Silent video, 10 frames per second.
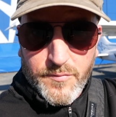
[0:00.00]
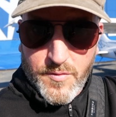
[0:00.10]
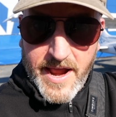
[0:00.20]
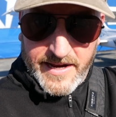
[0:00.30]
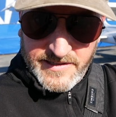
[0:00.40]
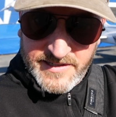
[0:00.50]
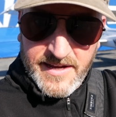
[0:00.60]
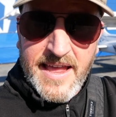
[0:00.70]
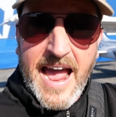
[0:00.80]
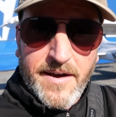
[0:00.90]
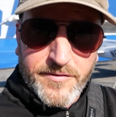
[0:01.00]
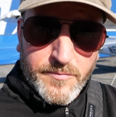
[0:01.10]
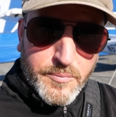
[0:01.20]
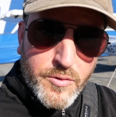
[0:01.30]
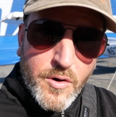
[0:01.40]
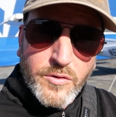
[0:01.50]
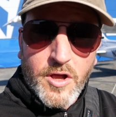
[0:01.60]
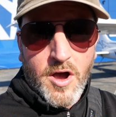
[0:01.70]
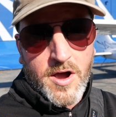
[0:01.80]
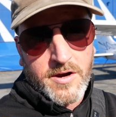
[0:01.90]
right after
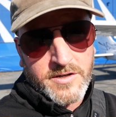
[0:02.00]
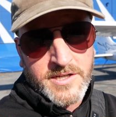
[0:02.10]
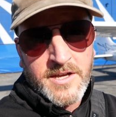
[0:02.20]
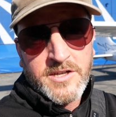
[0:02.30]
prolonged